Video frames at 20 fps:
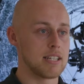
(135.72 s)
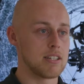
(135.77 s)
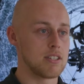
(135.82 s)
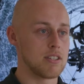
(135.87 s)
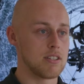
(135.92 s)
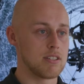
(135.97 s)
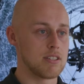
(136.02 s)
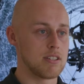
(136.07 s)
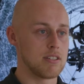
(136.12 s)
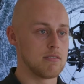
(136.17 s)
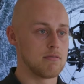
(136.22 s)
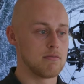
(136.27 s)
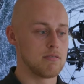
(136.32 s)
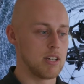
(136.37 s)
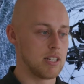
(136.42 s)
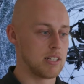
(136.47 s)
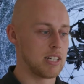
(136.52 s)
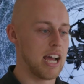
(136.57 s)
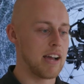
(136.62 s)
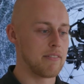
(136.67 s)
distance and,
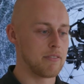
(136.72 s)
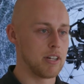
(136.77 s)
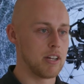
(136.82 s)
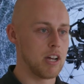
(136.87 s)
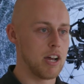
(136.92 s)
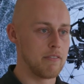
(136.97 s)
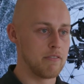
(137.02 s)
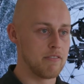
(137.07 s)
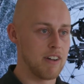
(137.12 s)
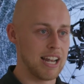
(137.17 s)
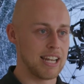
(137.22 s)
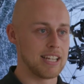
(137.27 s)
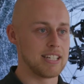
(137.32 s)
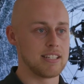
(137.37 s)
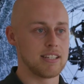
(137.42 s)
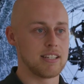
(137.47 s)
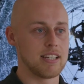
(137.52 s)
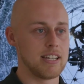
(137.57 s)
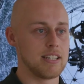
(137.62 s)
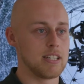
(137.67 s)
and have a, a
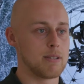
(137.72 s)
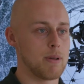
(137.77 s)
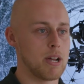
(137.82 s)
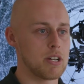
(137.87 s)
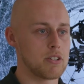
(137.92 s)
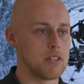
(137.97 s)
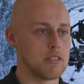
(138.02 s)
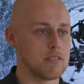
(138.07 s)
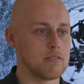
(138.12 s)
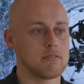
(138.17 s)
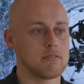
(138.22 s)
valid inspection.